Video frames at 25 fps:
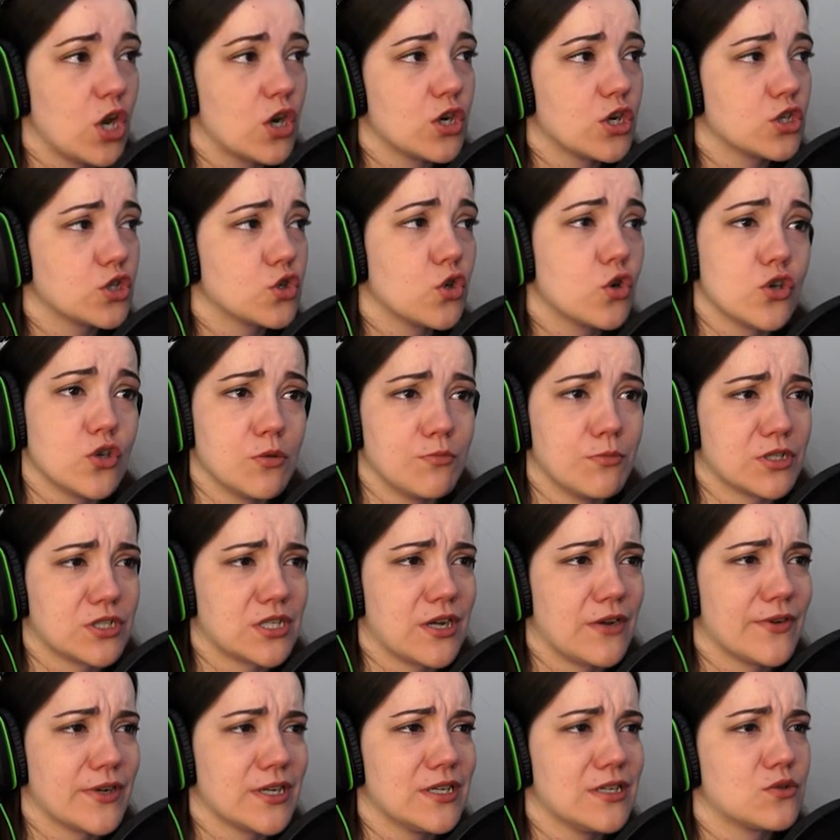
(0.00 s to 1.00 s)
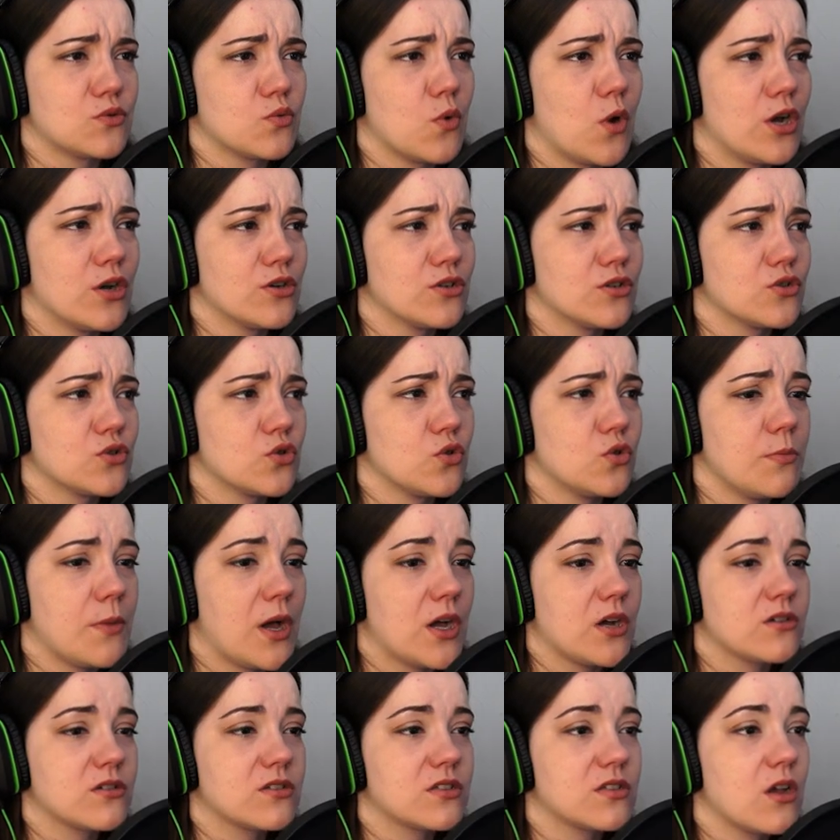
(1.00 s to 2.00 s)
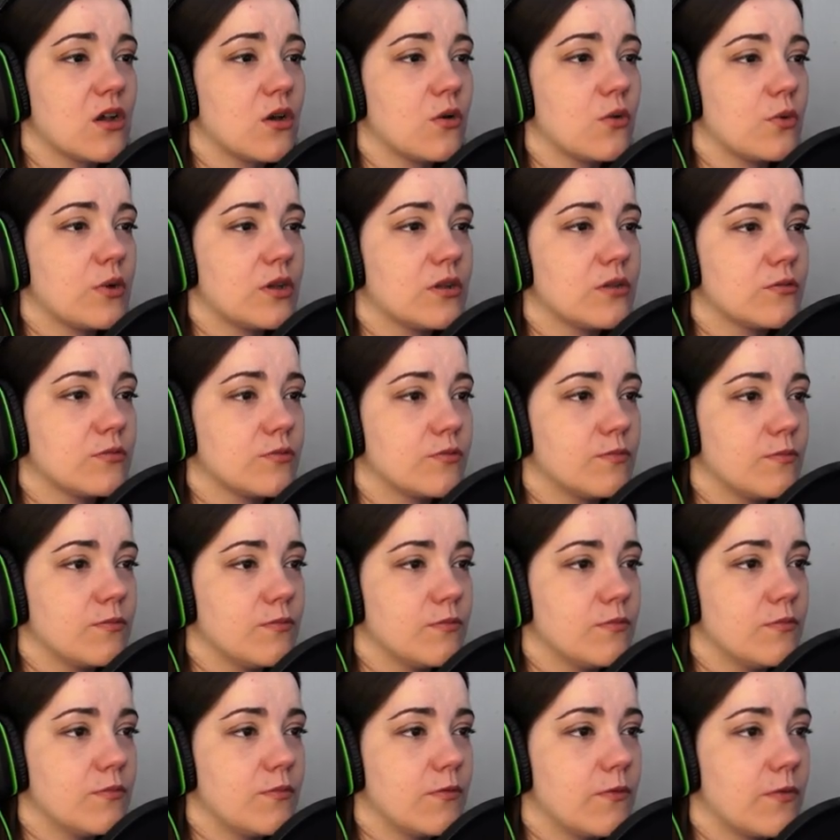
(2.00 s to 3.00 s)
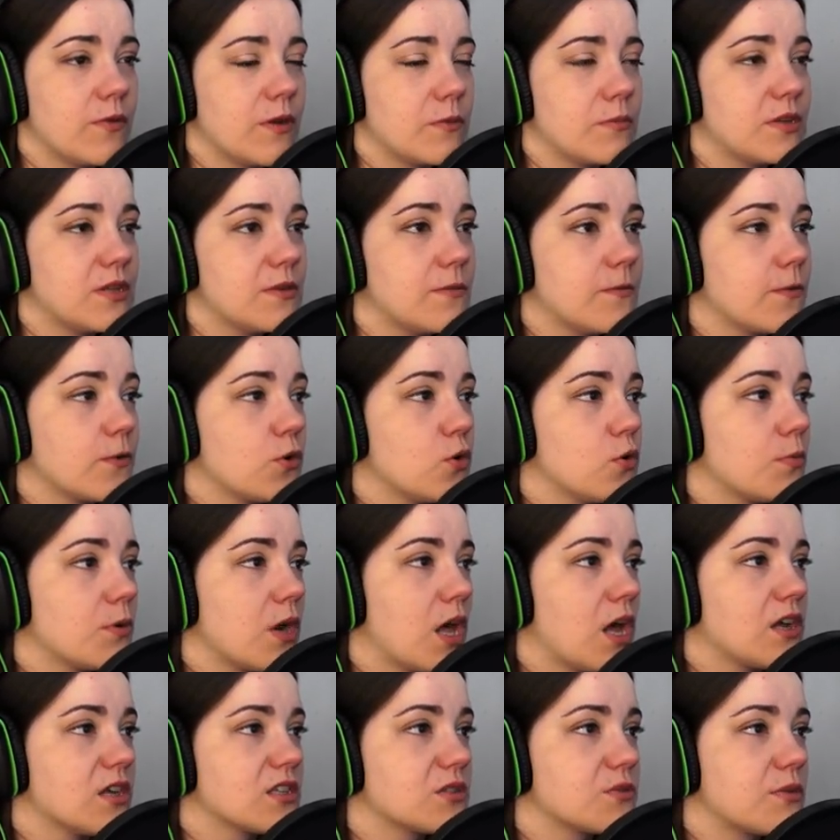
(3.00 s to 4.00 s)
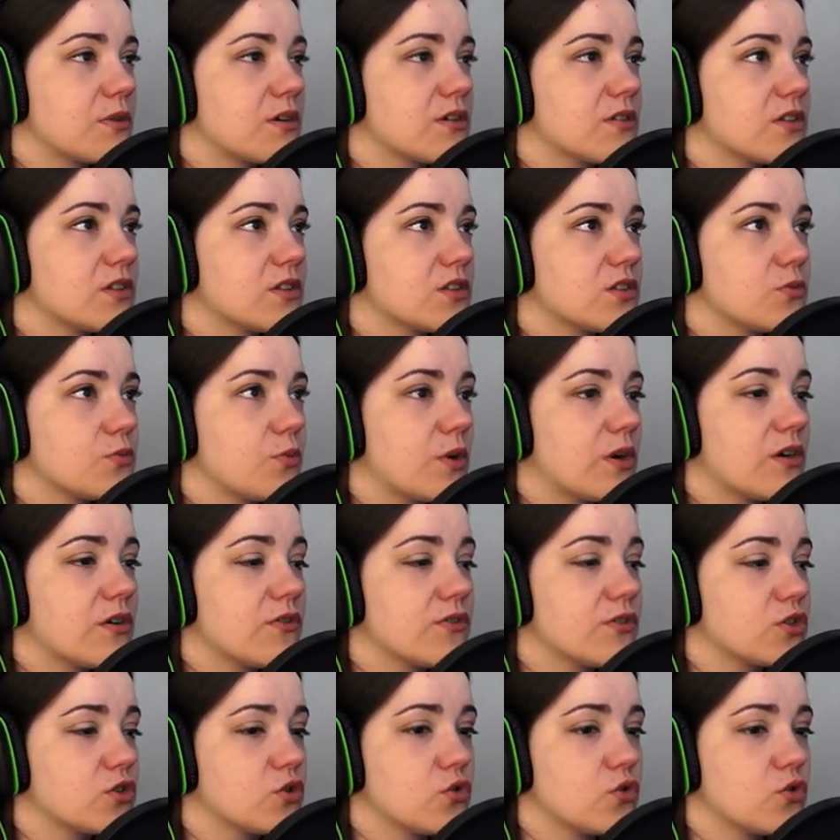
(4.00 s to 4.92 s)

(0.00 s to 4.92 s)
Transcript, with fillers: lock a door, you must have at least one toolbox. Oh, well, flippity flu Where are the where are the